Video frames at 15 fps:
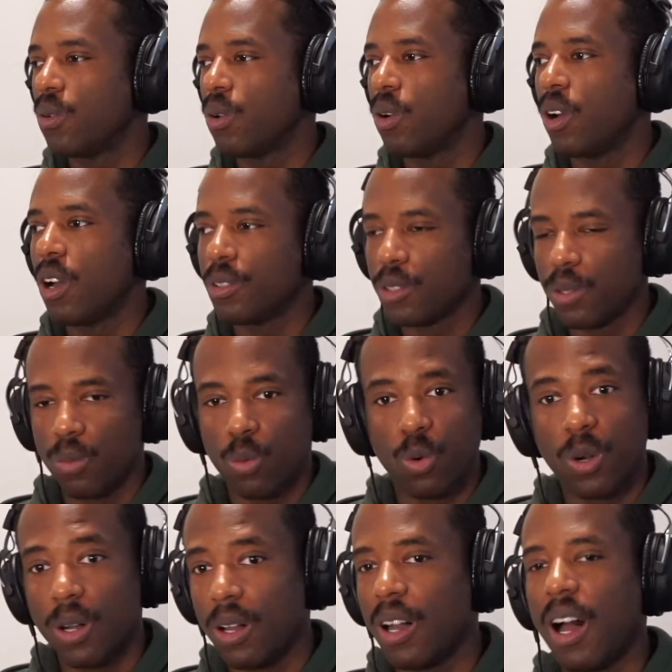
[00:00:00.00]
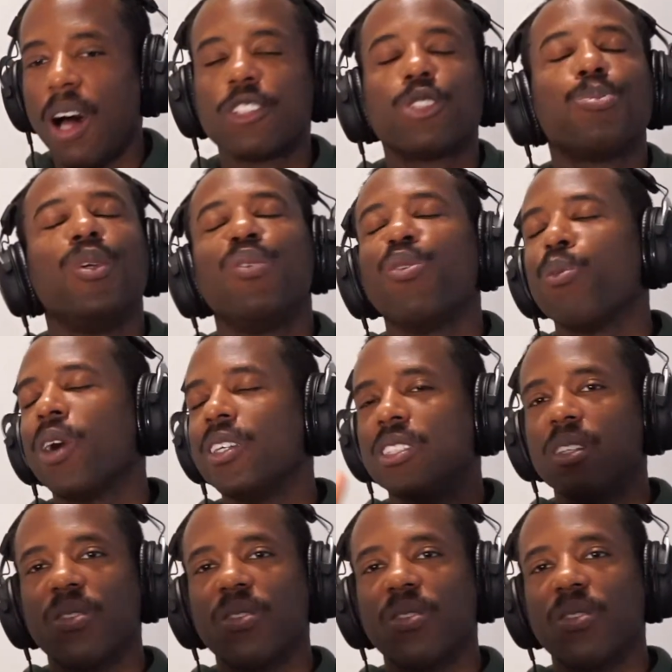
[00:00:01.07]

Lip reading: I'll speak for myself.